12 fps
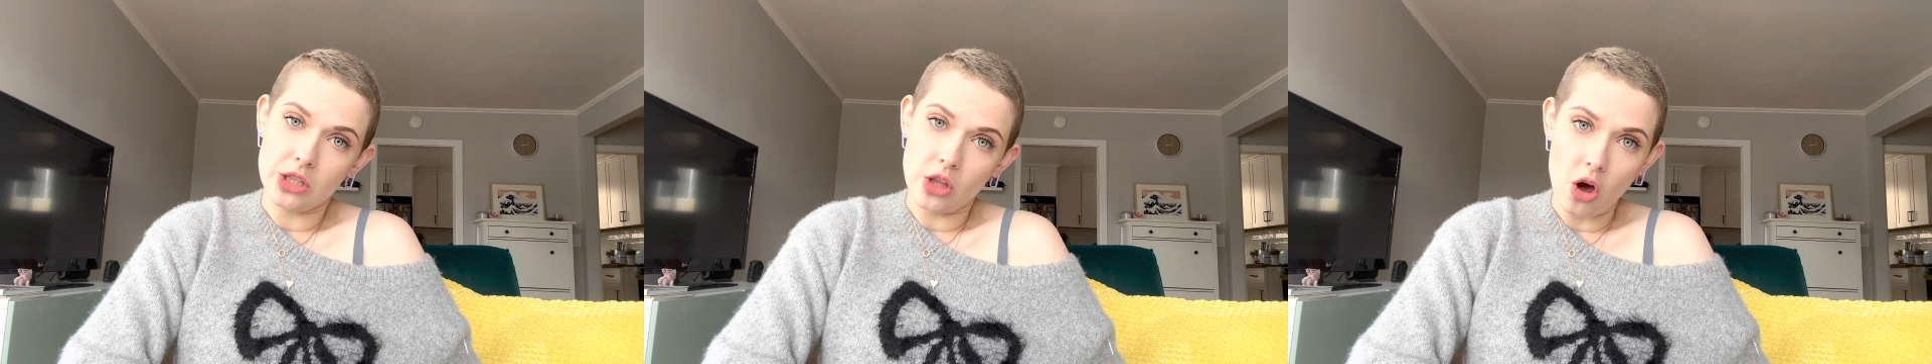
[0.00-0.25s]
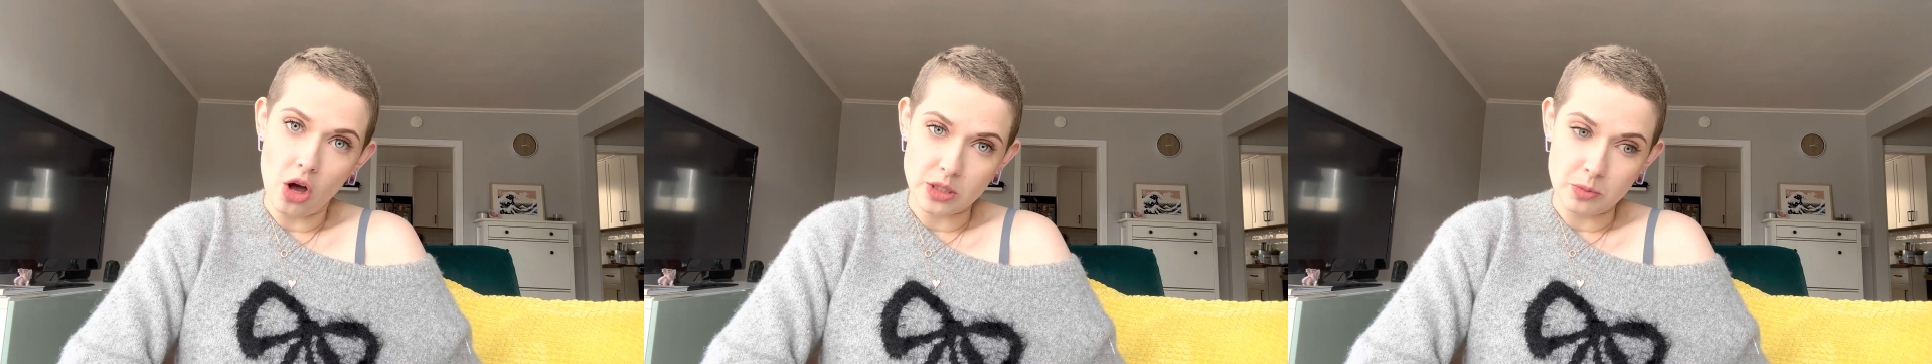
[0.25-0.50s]
the
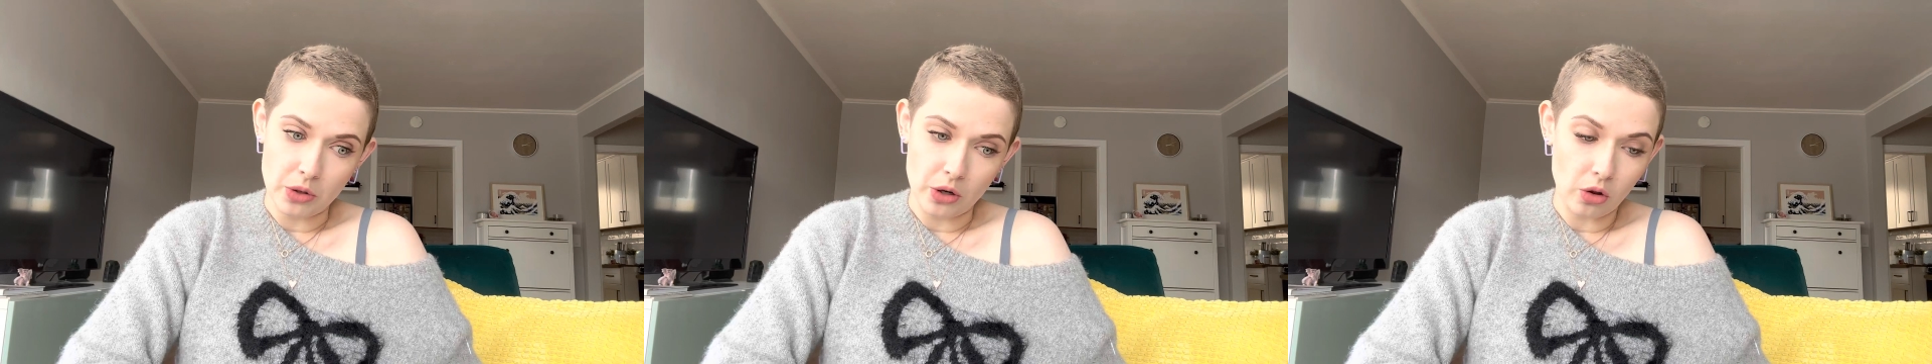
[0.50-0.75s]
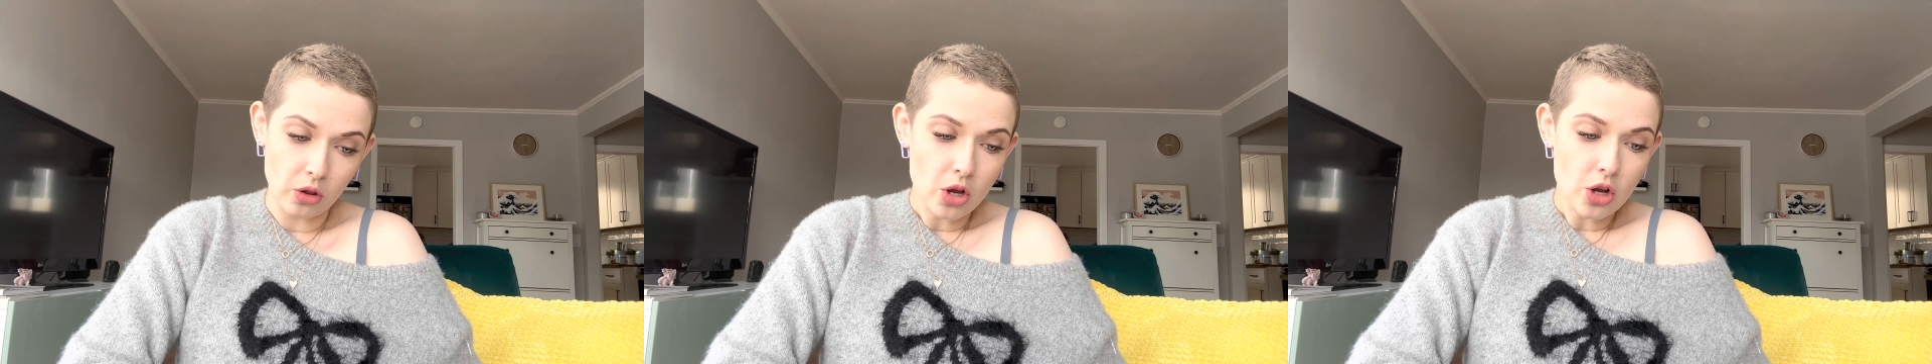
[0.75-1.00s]

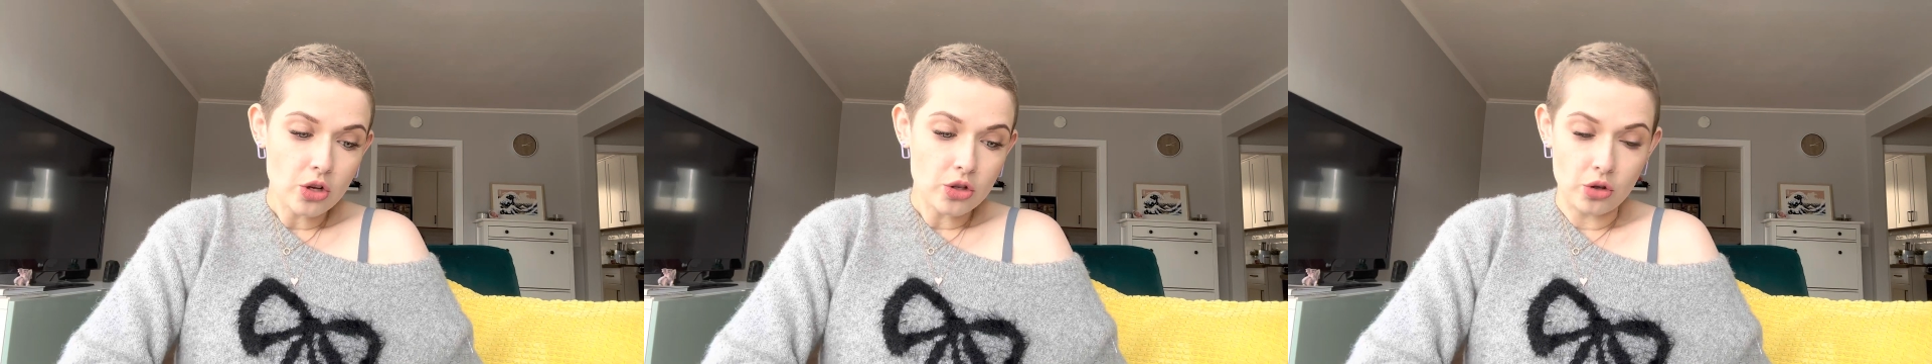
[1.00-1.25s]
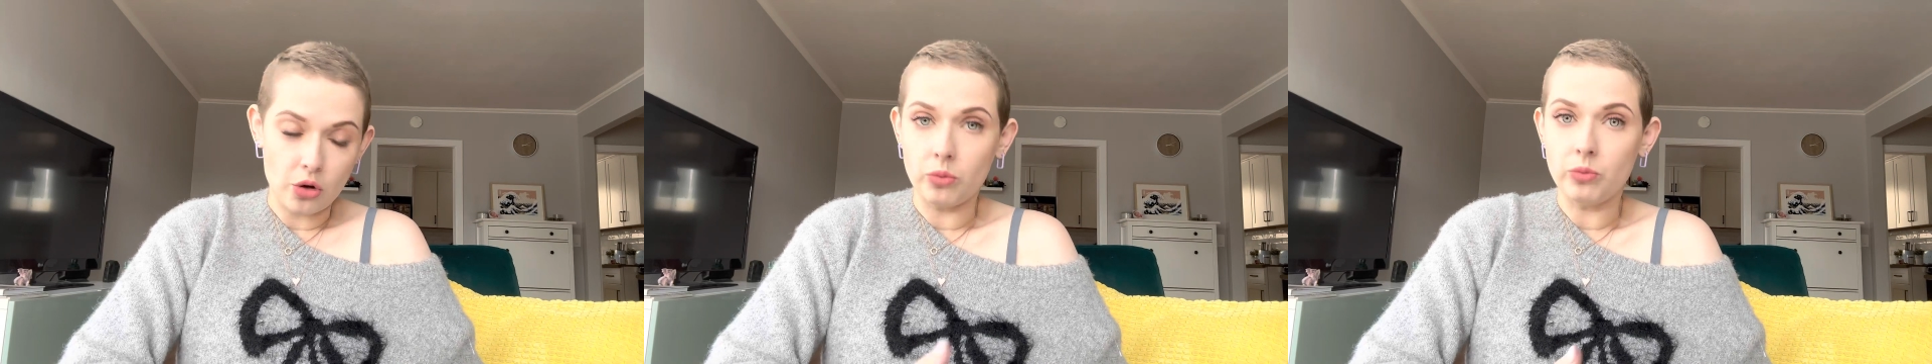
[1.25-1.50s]
hospital.
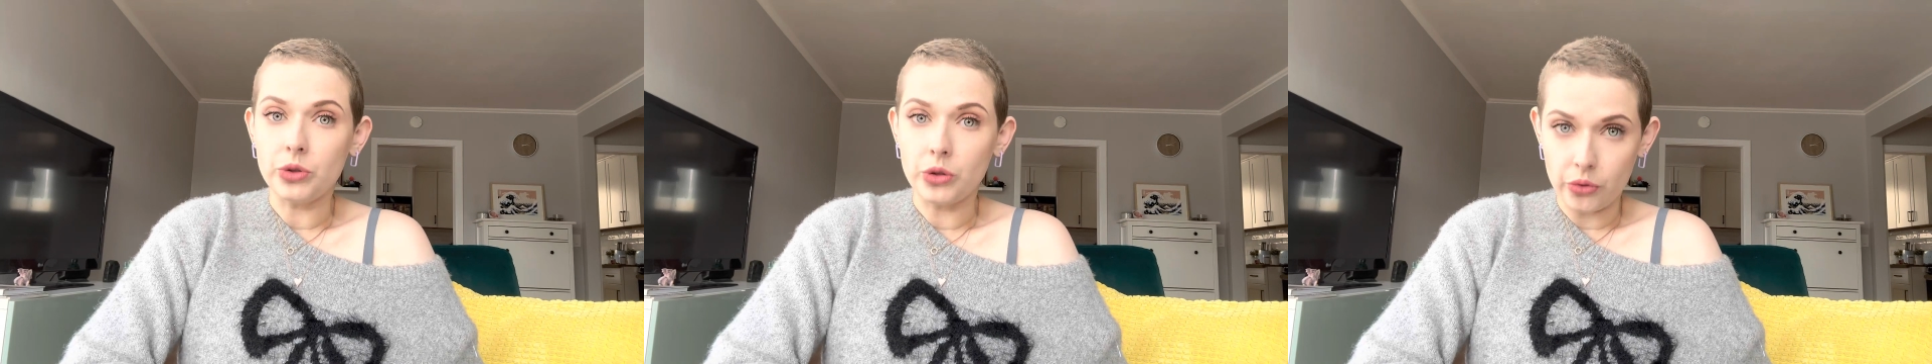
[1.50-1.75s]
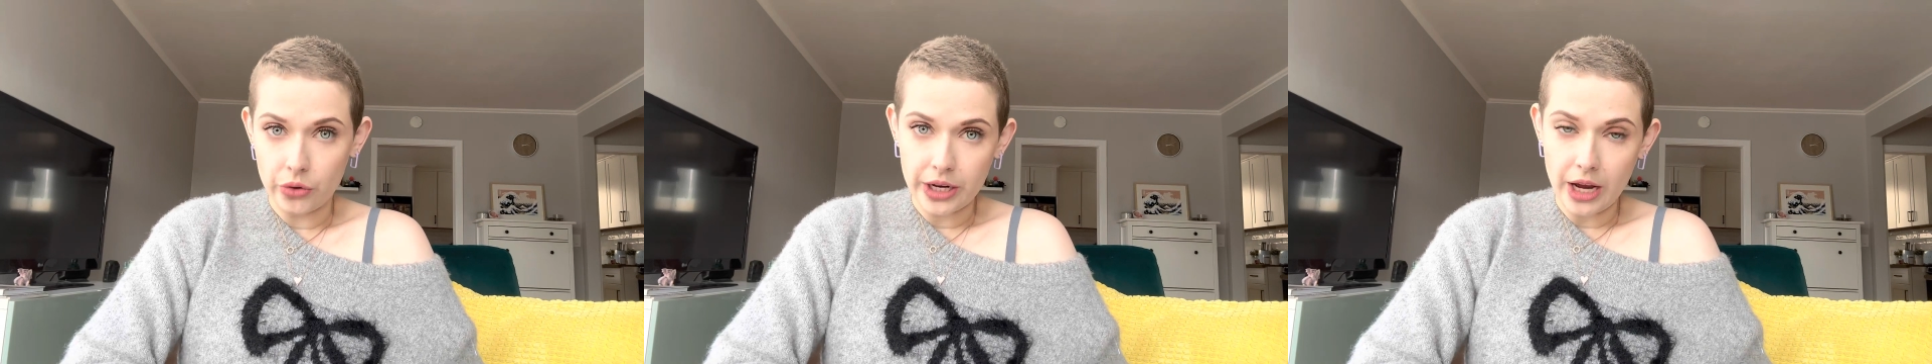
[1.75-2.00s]
So you already